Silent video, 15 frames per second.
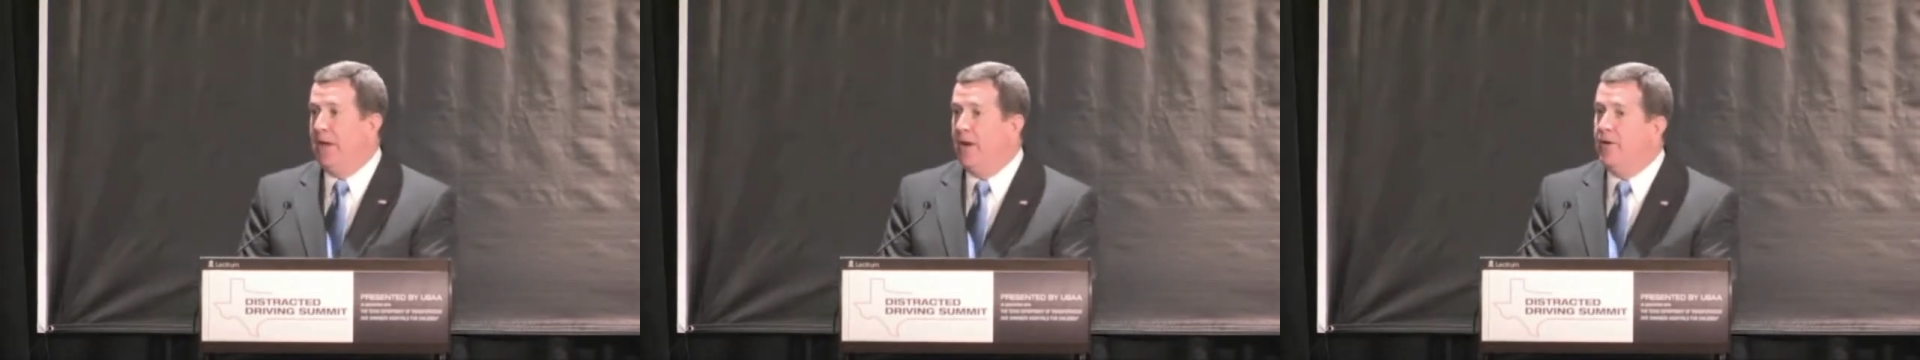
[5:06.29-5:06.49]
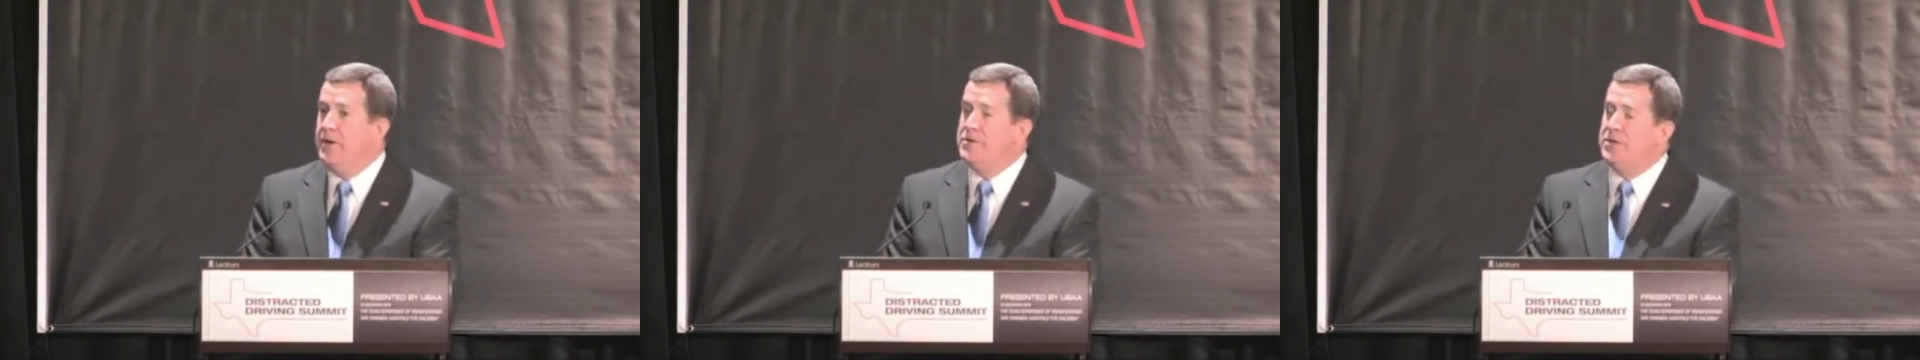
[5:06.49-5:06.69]

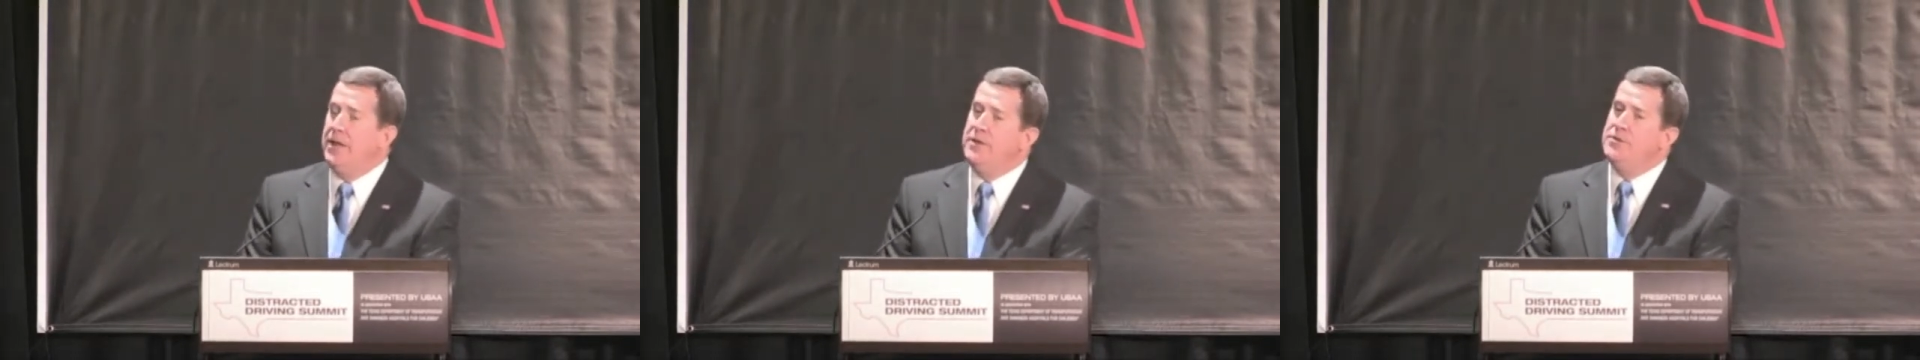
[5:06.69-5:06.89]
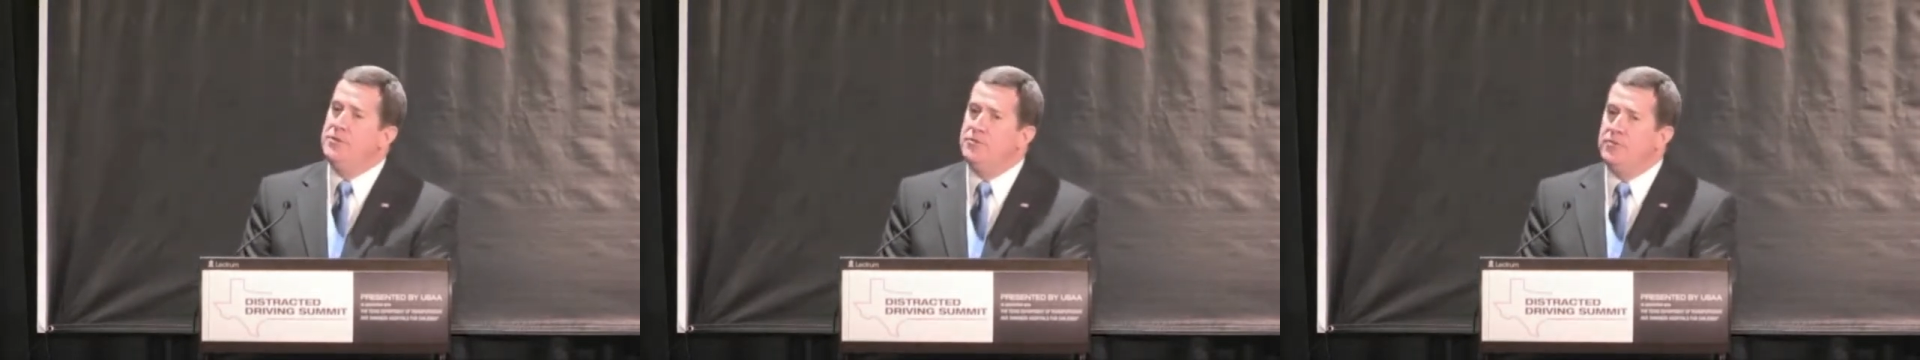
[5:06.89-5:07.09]
Air
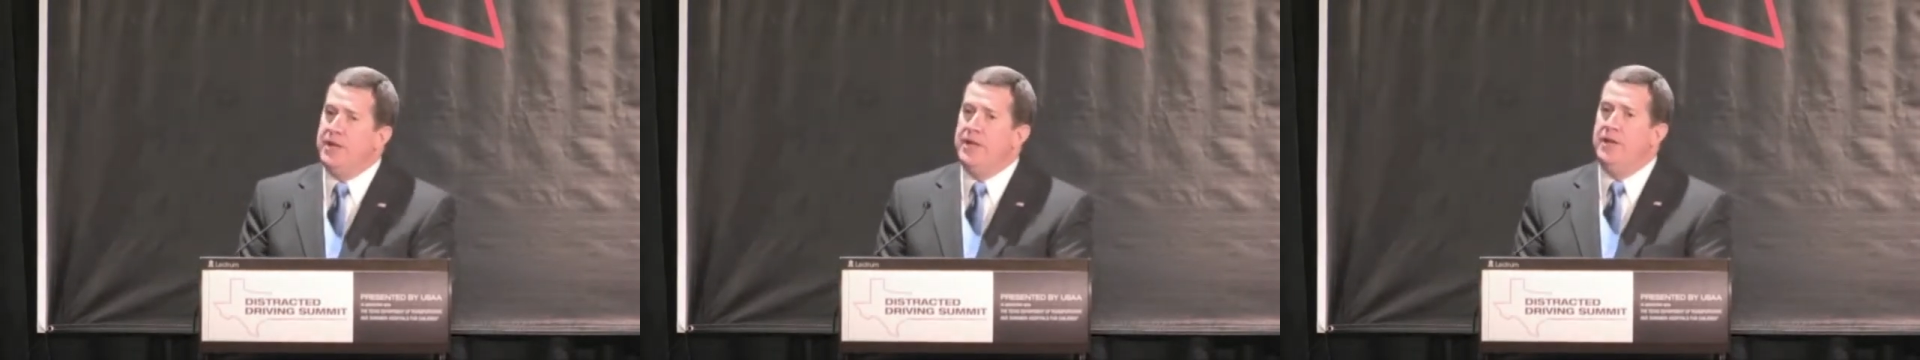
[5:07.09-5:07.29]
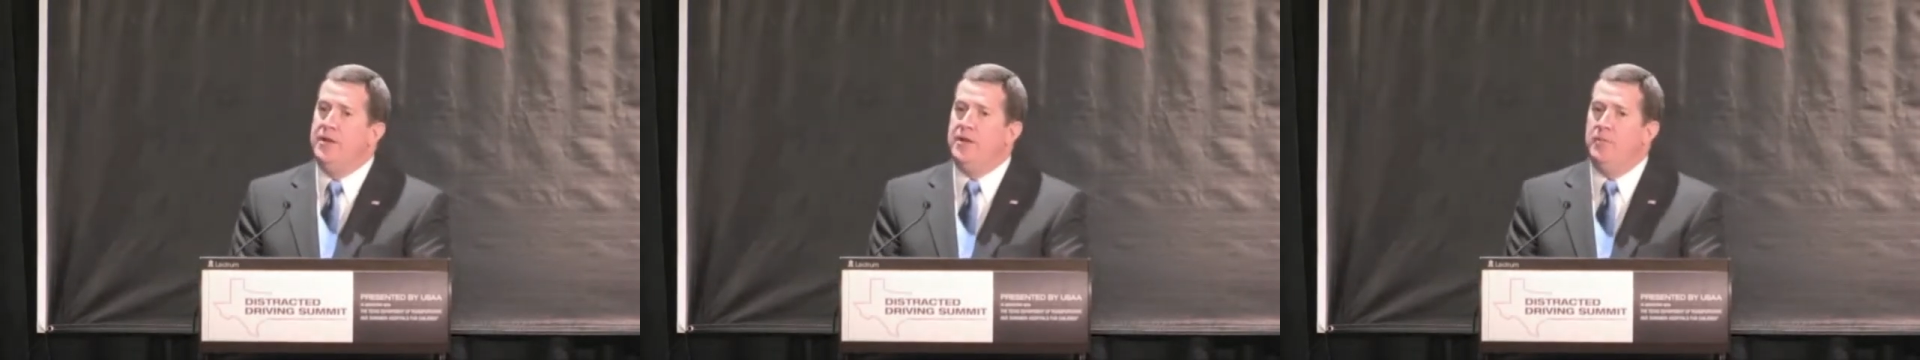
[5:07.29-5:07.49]
Education
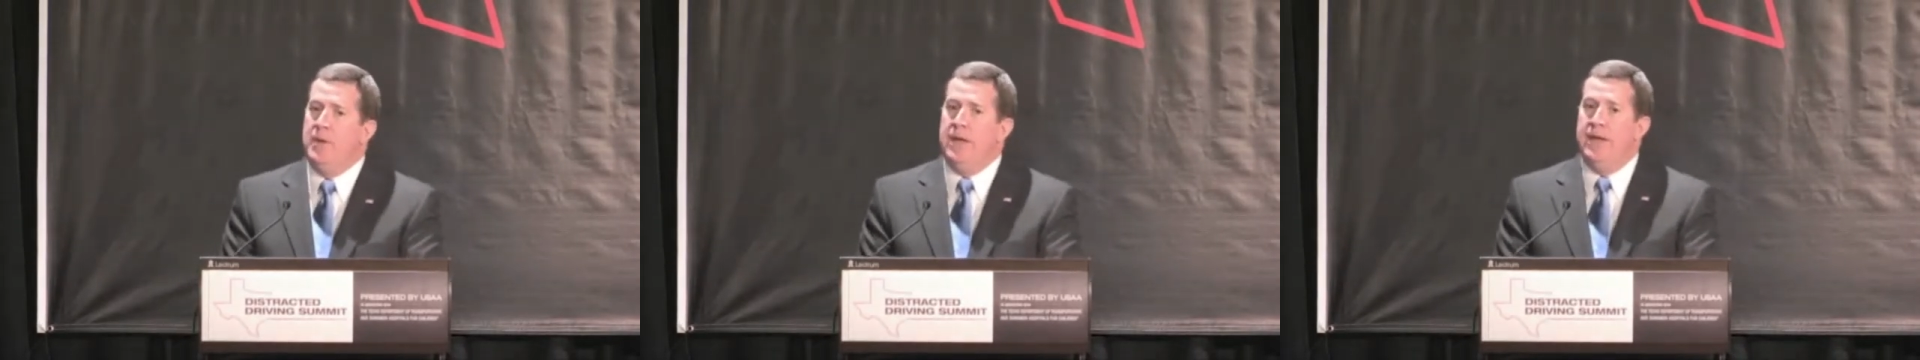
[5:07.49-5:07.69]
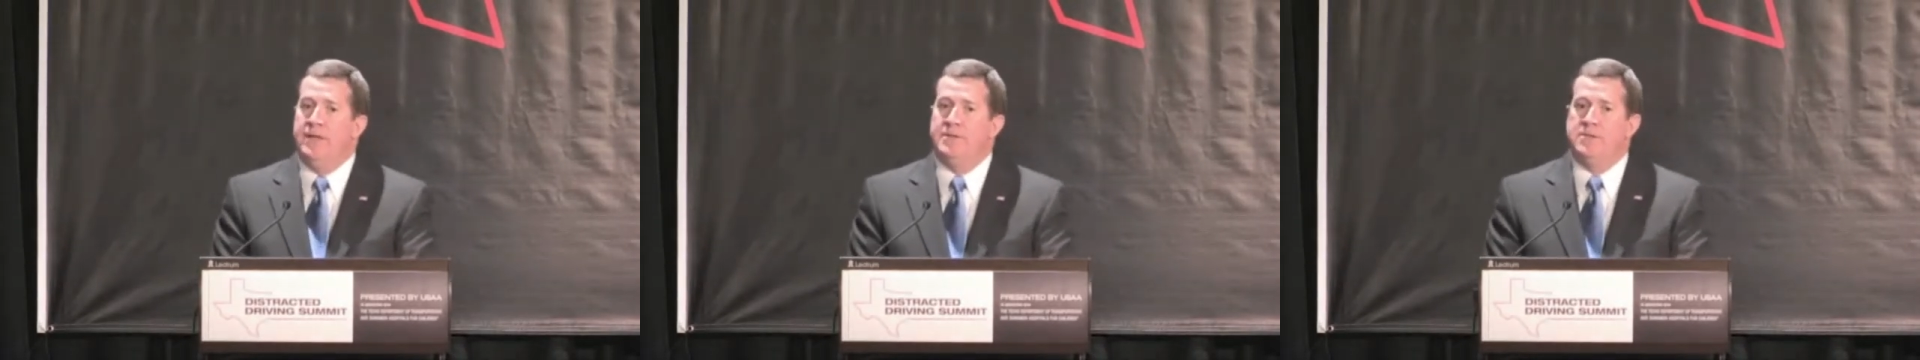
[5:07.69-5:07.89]
Training
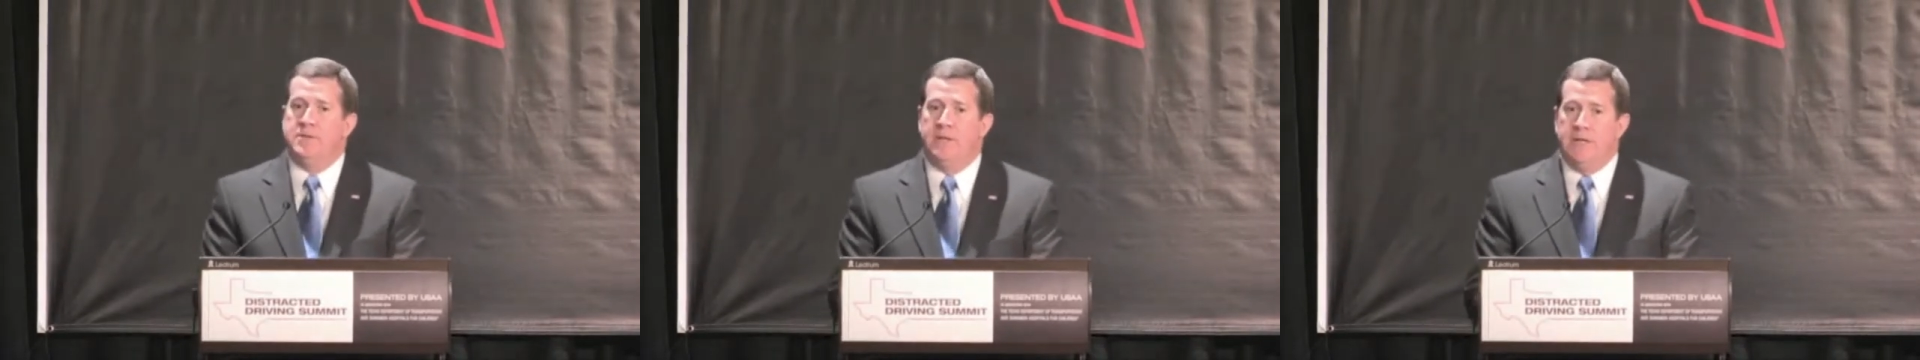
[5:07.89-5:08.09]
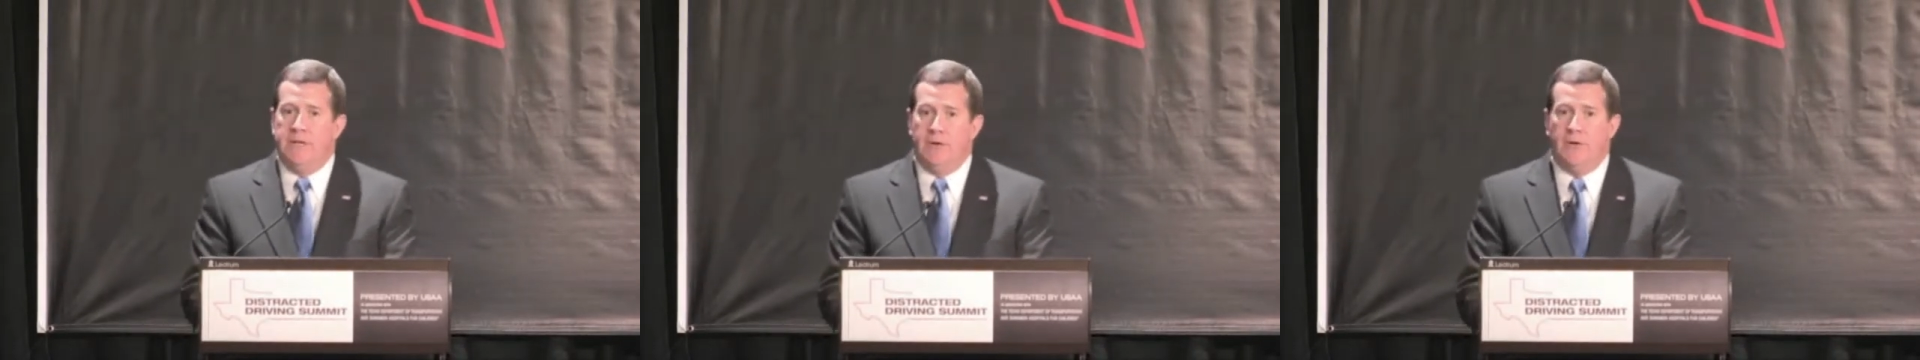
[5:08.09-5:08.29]
Command's
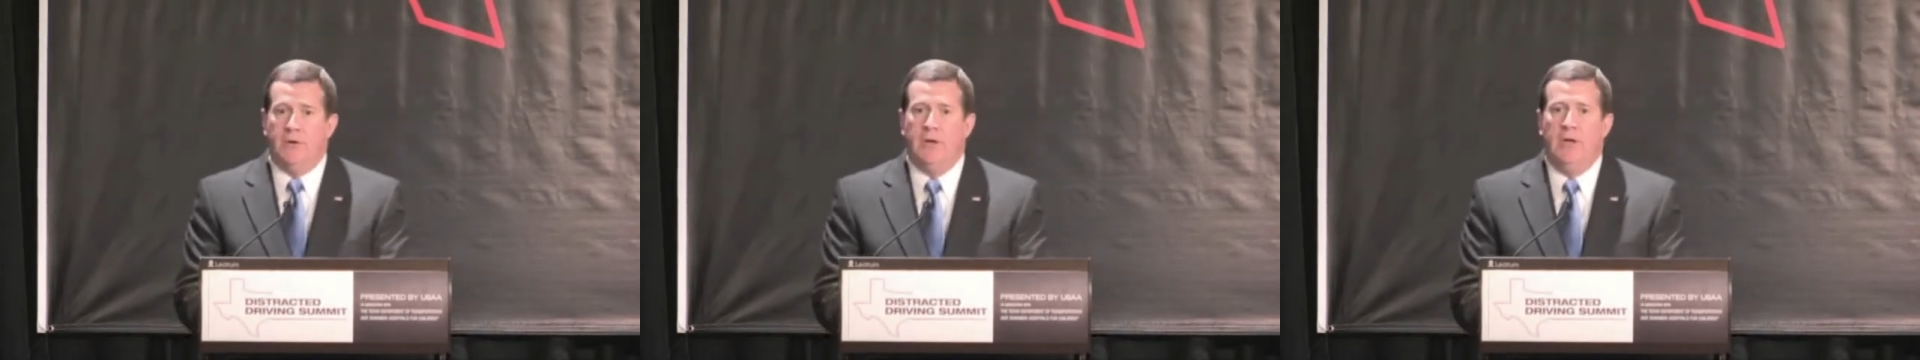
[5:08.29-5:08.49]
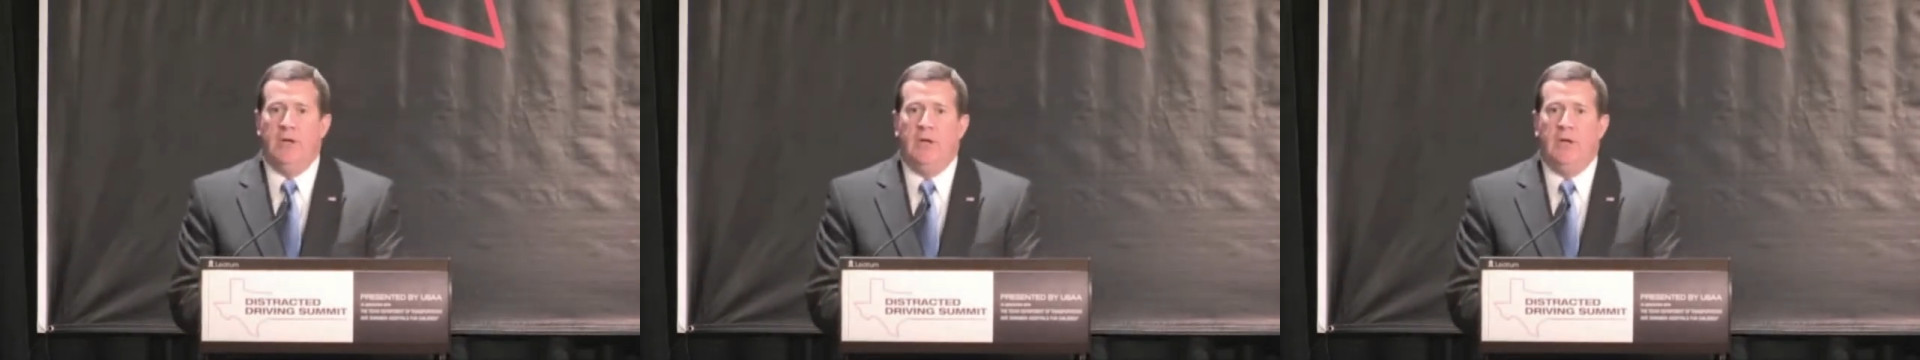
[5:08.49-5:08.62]
leader